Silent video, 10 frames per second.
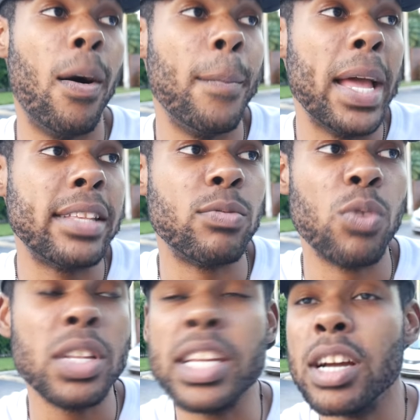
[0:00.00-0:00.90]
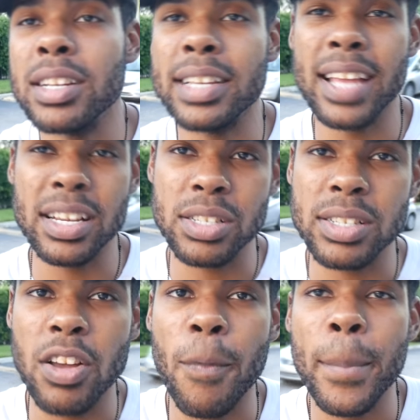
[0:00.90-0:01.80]
It's really good to test
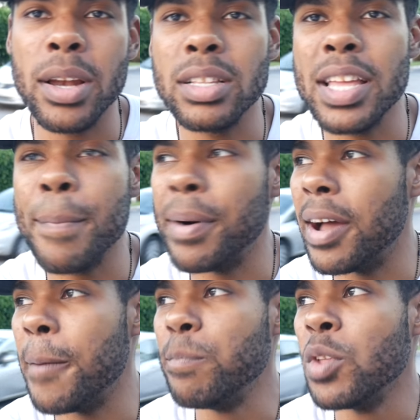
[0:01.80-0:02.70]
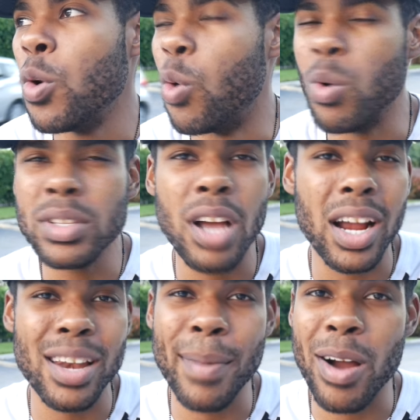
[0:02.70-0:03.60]
yourself mentally, but when we're
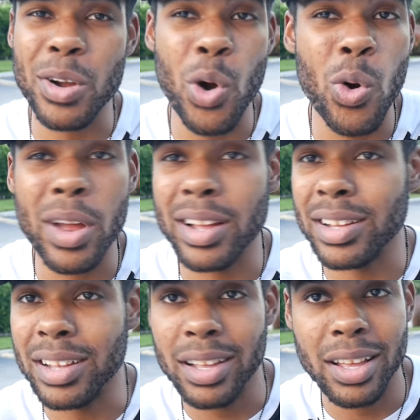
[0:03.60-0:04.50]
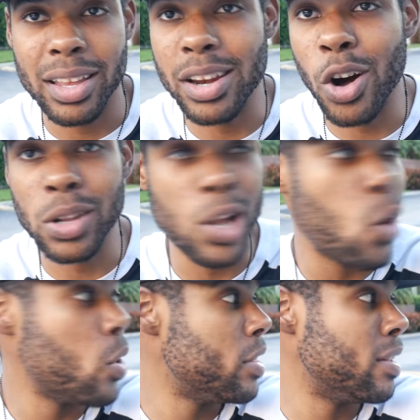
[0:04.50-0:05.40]
talking about going, you know,
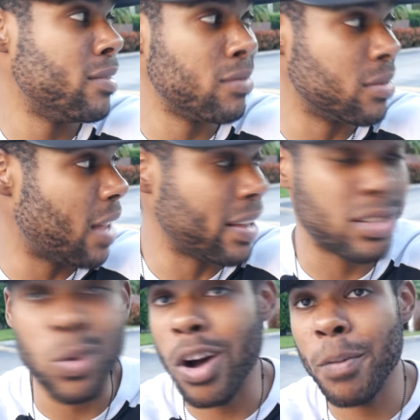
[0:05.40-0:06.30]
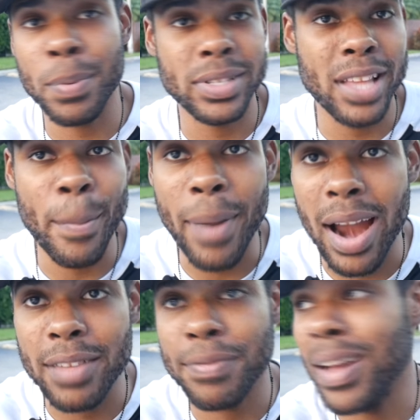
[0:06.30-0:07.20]
lower than like 12%
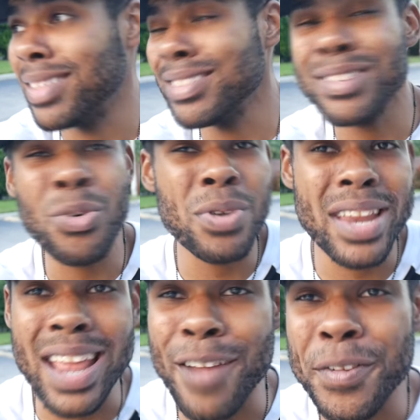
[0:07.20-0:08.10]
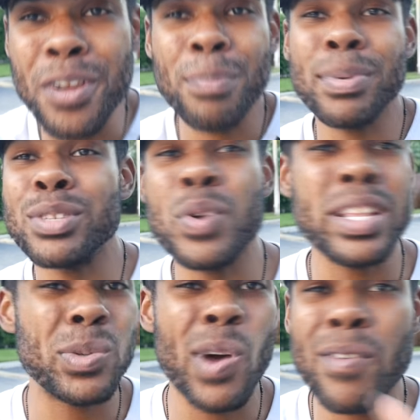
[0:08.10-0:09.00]
body fat, there's no need. If you're
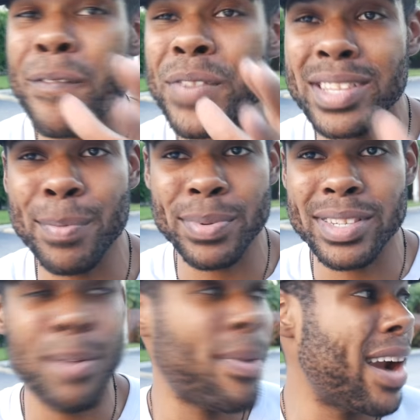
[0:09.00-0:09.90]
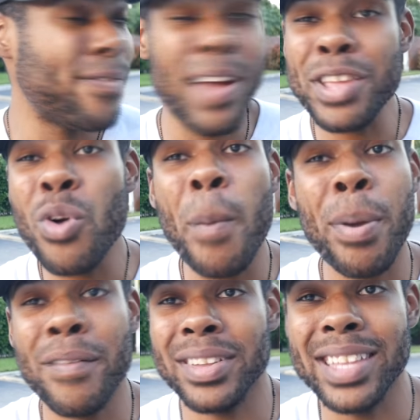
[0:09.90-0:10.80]
between 12 and 15% body fat, you are
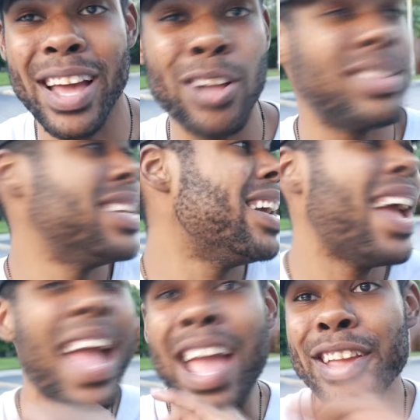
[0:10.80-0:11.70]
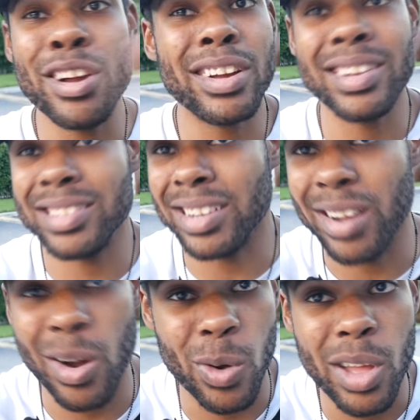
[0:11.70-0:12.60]
perfectly healthy and you're good to
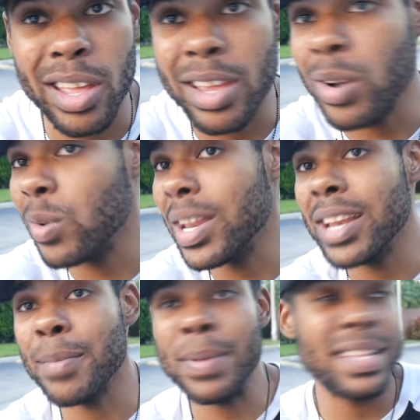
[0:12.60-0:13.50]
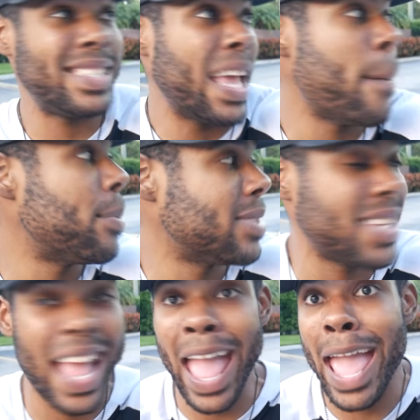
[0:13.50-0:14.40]
go. You don't need to be 10%,
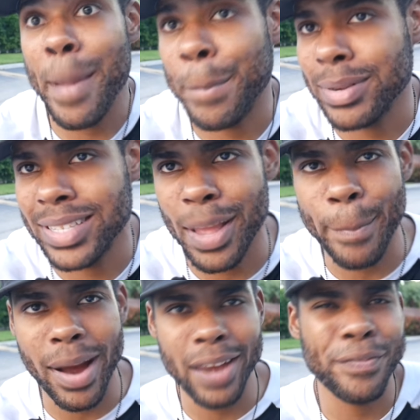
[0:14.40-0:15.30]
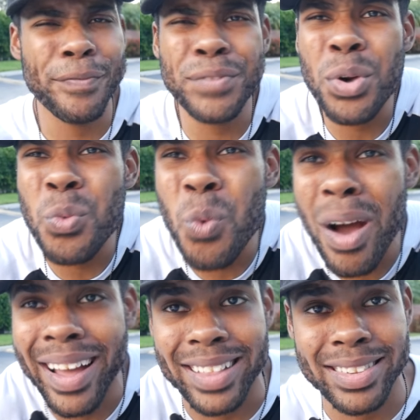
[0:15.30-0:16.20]
8% body for
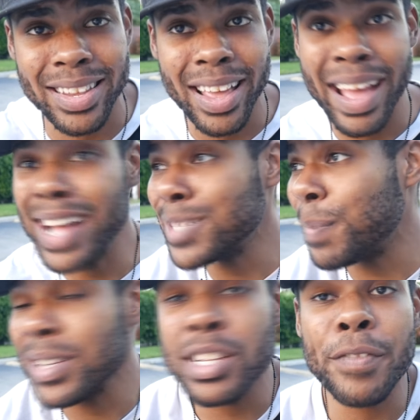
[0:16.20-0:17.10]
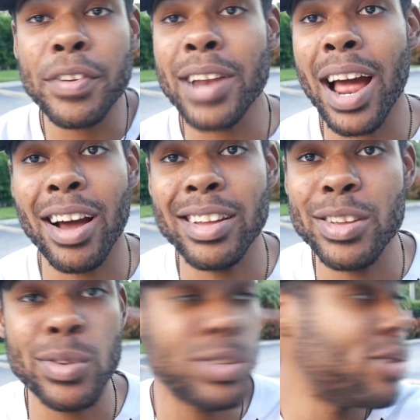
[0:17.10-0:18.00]
what? Especially if you're not a
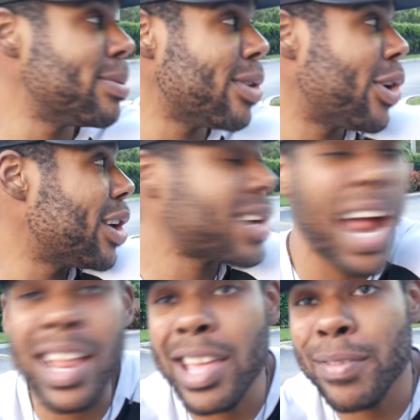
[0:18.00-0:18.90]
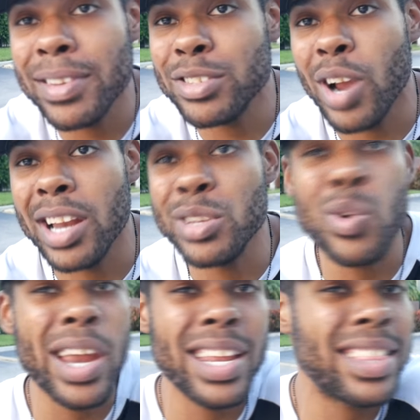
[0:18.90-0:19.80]
YouTuber or you're not even trying to
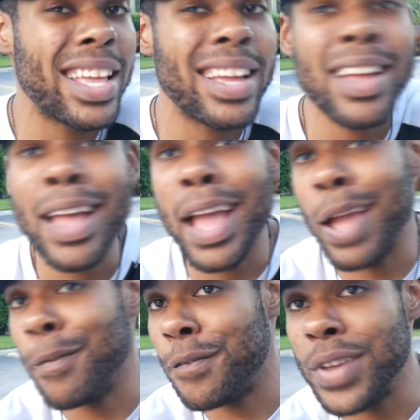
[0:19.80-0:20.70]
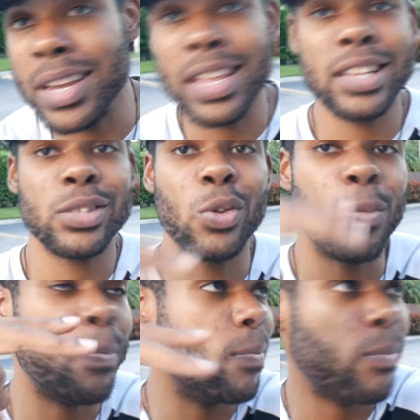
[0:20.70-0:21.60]
do anything in fitness or
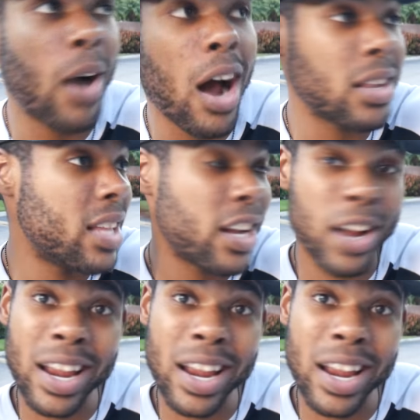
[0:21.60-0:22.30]
modeling or